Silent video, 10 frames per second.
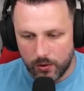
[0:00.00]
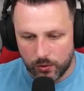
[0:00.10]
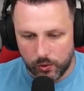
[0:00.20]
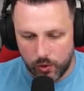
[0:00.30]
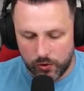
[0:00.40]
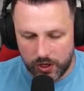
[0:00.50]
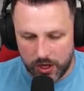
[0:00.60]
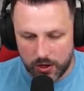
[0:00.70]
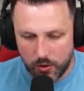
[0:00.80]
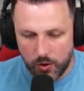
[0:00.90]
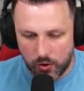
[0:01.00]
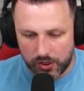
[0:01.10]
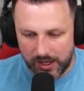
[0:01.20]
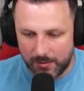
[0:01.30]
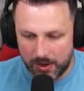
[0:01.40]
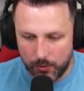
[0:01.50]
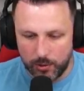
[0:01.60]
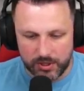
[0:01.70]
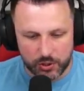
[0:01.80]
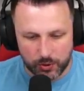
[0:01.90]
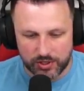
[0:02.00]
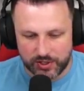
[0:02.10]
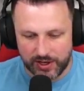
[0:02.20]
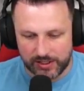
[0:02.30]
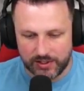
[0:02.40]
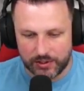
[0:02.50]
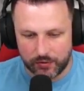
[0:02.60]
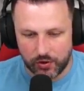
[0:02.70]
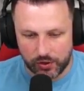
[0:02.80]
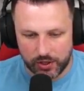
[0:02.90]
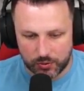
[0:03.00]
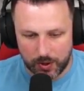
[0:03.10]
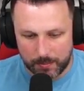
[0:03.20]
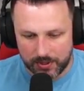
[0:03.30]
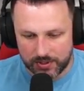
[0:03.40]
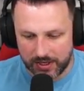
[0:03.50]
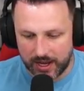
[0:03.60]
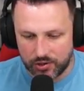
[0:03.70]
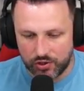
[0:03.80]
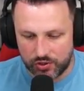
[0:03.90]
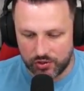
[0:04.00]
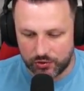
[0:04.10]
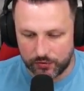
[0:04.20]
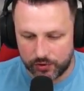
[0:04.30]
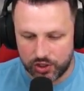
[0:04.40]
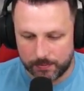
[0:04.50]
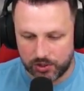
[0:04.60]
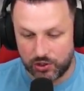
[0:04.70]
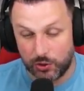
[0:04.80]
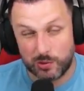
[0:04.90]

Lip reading: Low-key okay. But I will be doing a tier list of all these weapons and gadgets and stuff for Chapter 2.